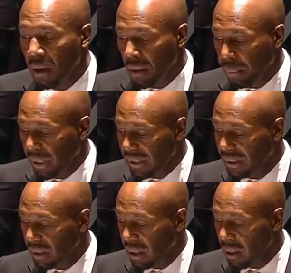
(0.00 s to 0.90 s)
The police
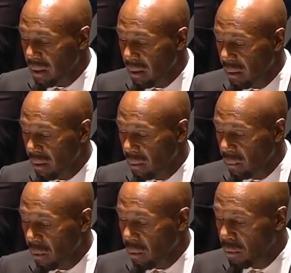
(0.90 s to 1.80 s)
kill,
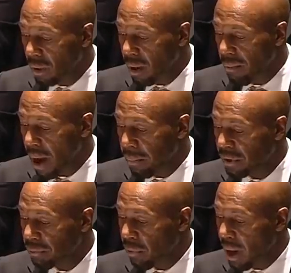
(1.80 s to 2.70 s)
wound, pepper
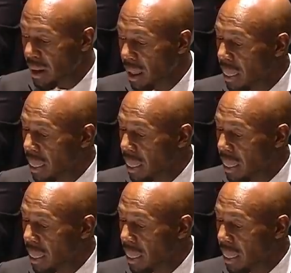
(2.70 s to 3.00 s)
spray,